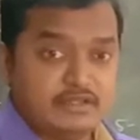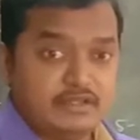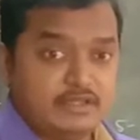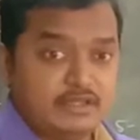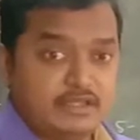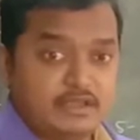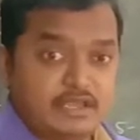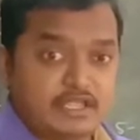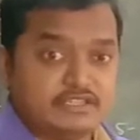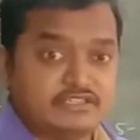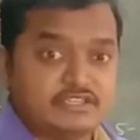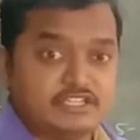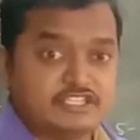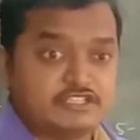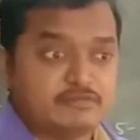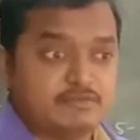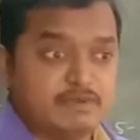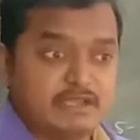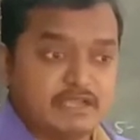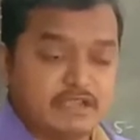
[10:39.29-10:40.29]
Next is
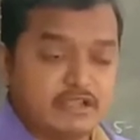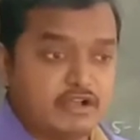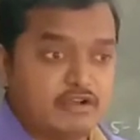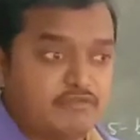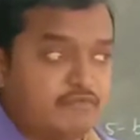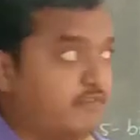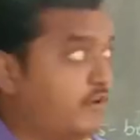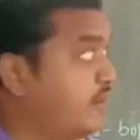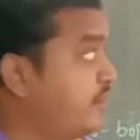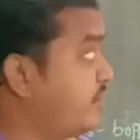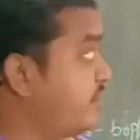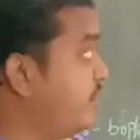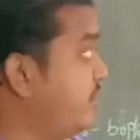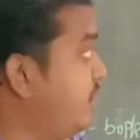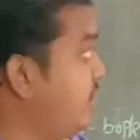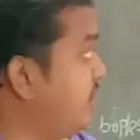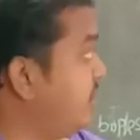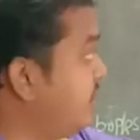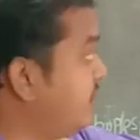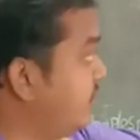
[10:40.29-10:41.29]
splitting of water
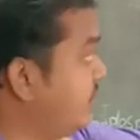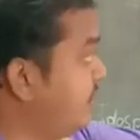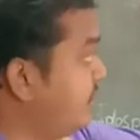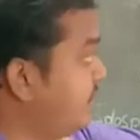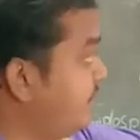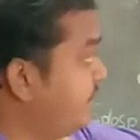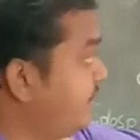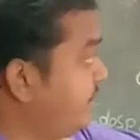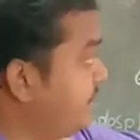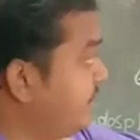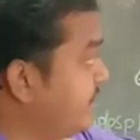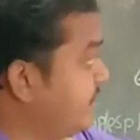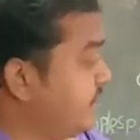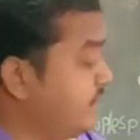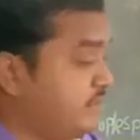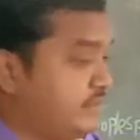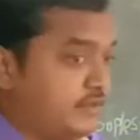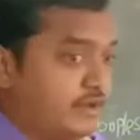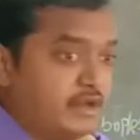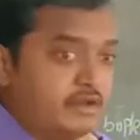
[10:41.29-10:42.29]
molecule.
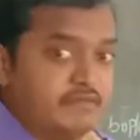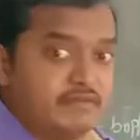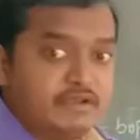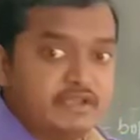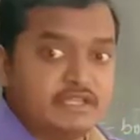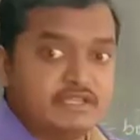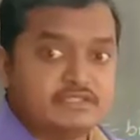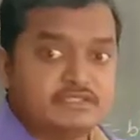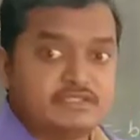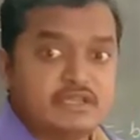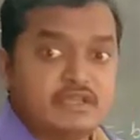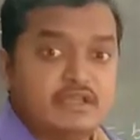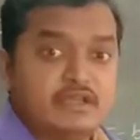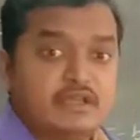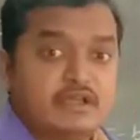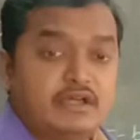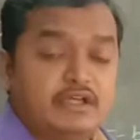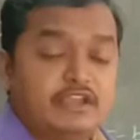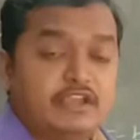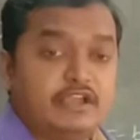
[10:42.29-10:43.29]
Third one is
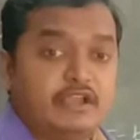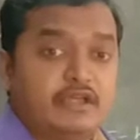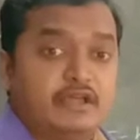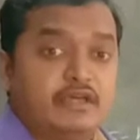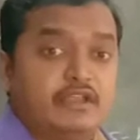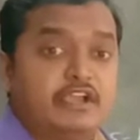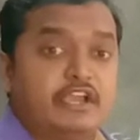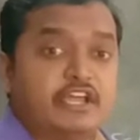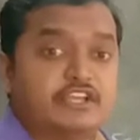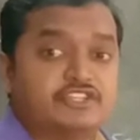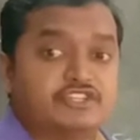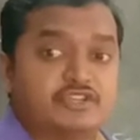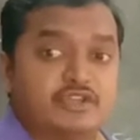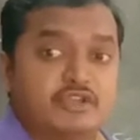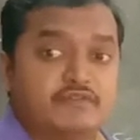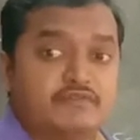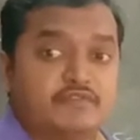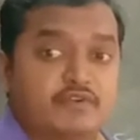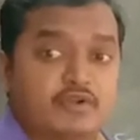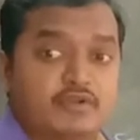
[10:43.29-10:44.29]
reduction
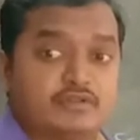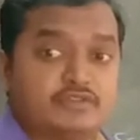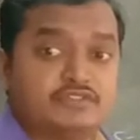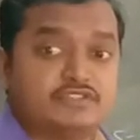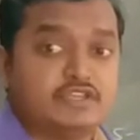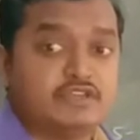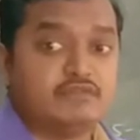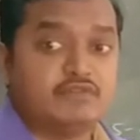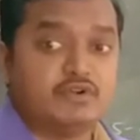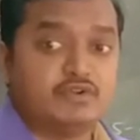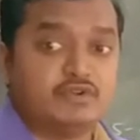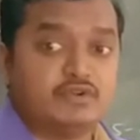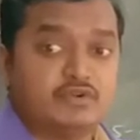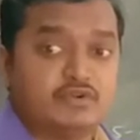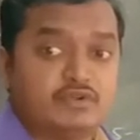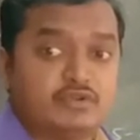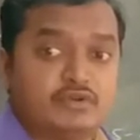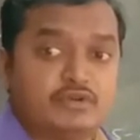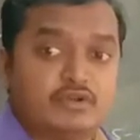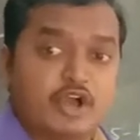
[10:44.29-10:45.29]
of CO2
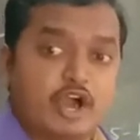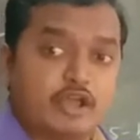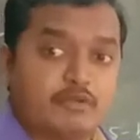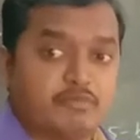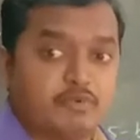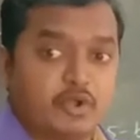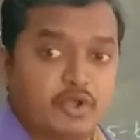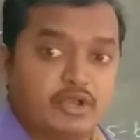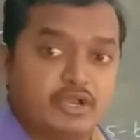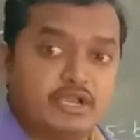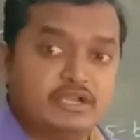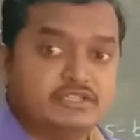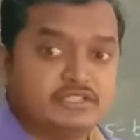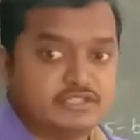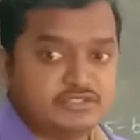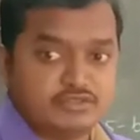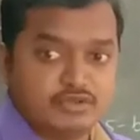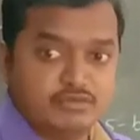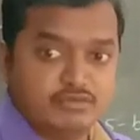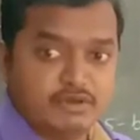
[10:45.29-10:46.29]
to carbohydrates is
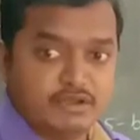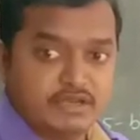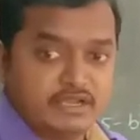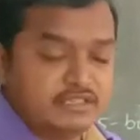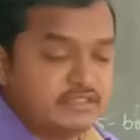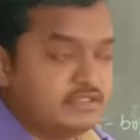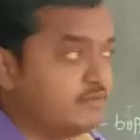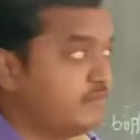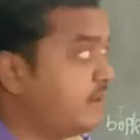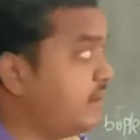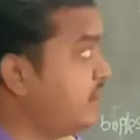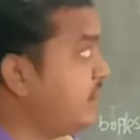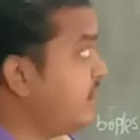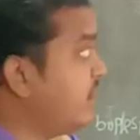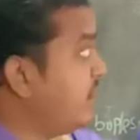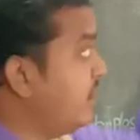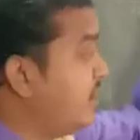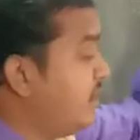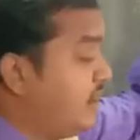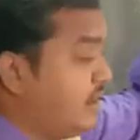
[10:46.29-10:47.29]
over. Nothing but
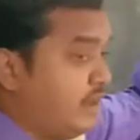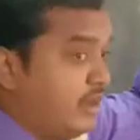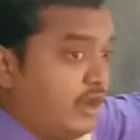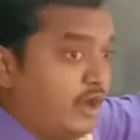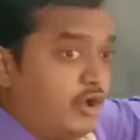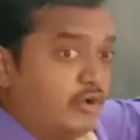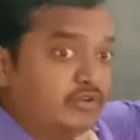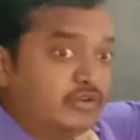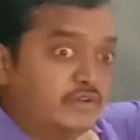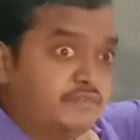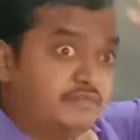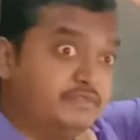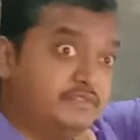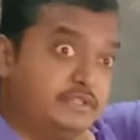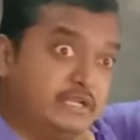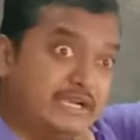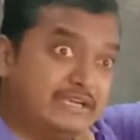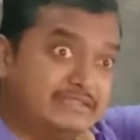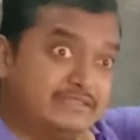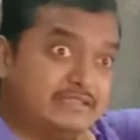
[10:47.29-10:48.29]
out of
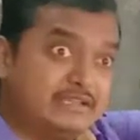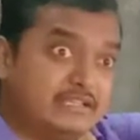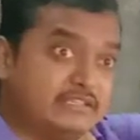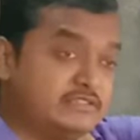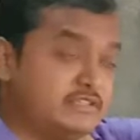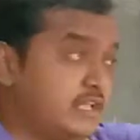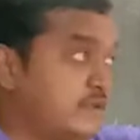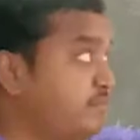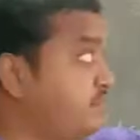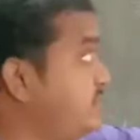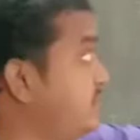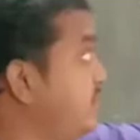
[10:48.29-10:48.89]
that three steps,